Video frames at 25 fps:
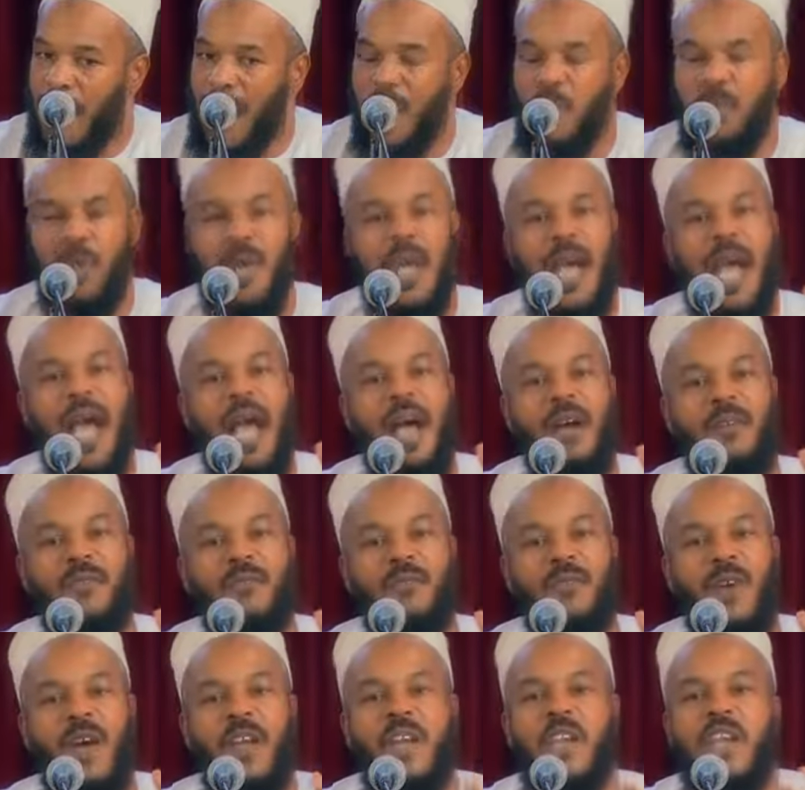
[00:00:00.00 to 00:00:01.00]
And we
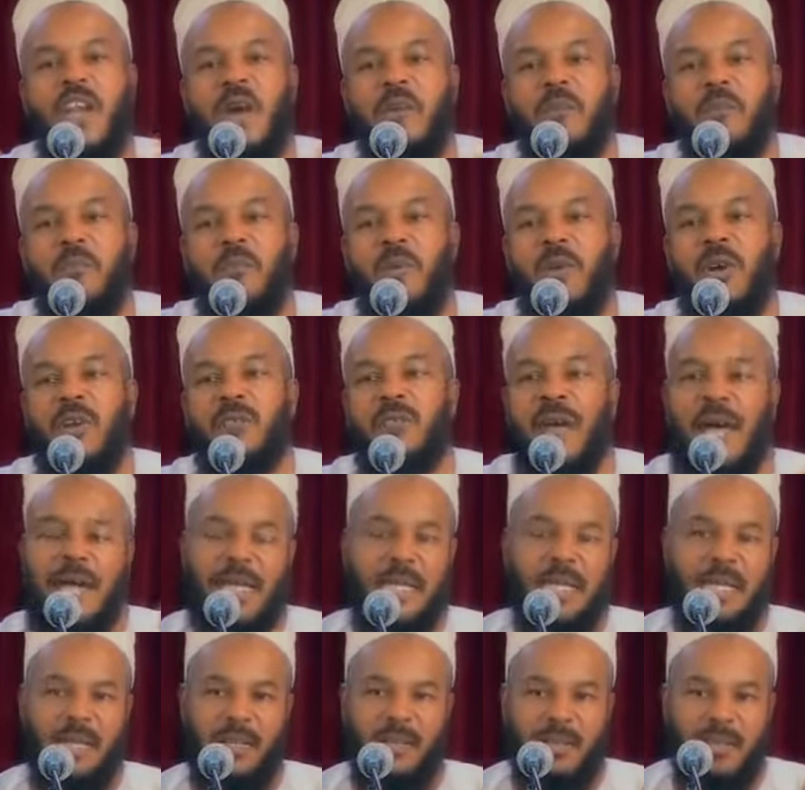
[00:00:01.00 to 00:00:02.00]
have a number of
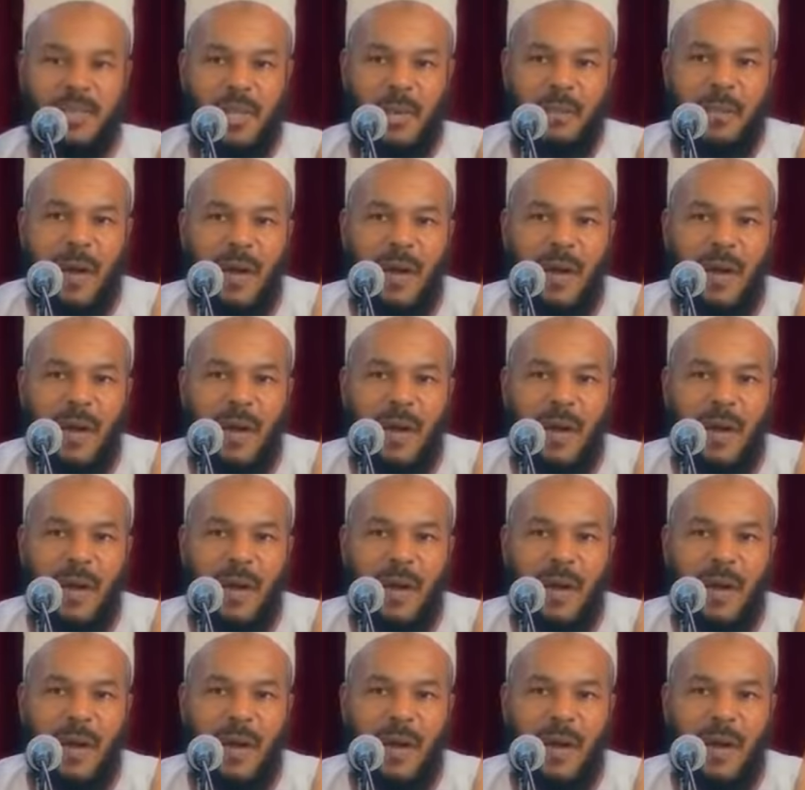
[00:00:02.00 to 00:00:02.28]
hadiths.